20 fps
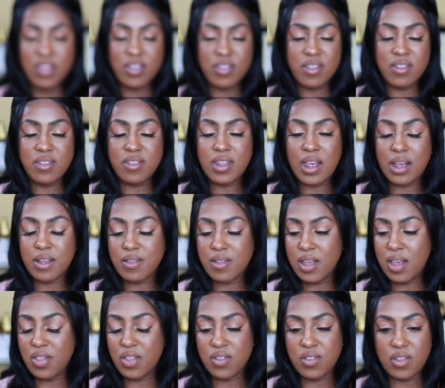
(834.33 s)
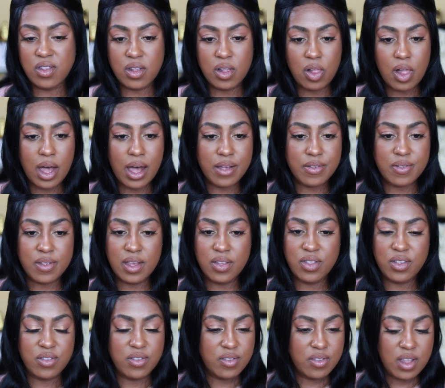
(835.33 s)
this is sexy this is classy
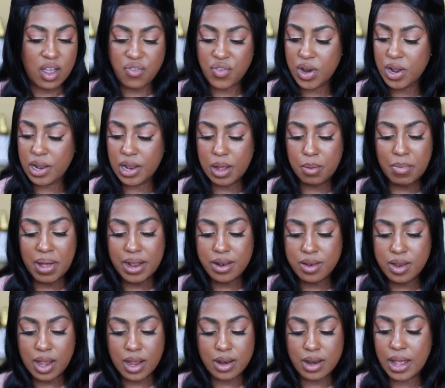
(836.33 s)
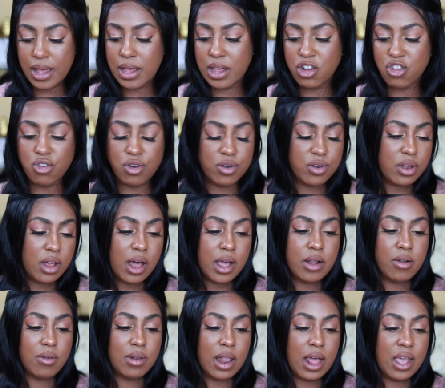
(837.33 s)
this is definitely my date night get your
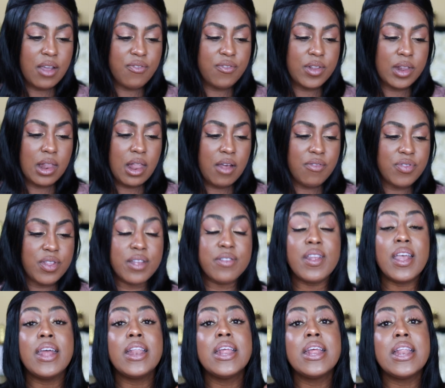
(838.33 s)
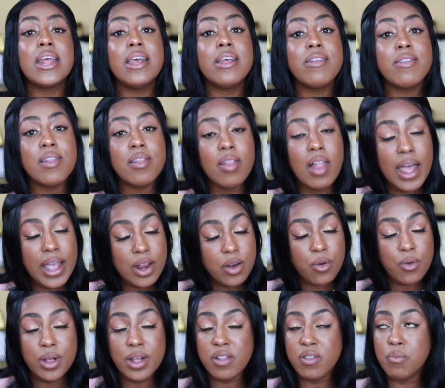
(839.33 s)
entire life love this and it is
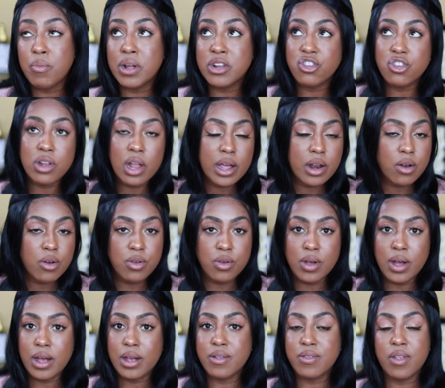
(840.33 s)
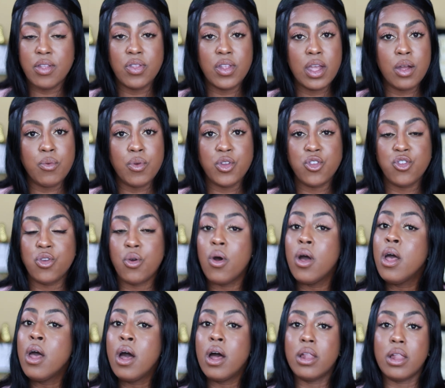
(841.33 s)
lighter it's much lighter you guys than the original
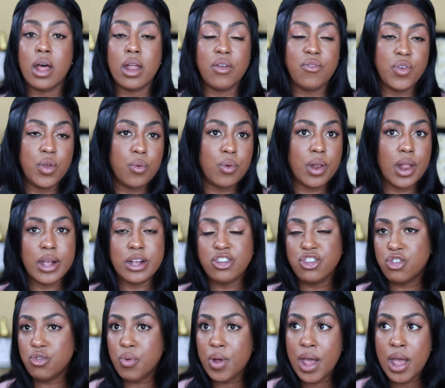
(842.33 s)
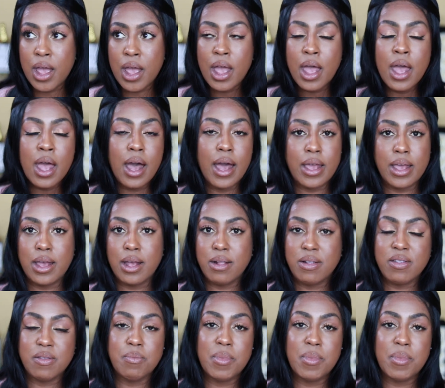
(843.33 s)
a lot of you were like Cheraye I can't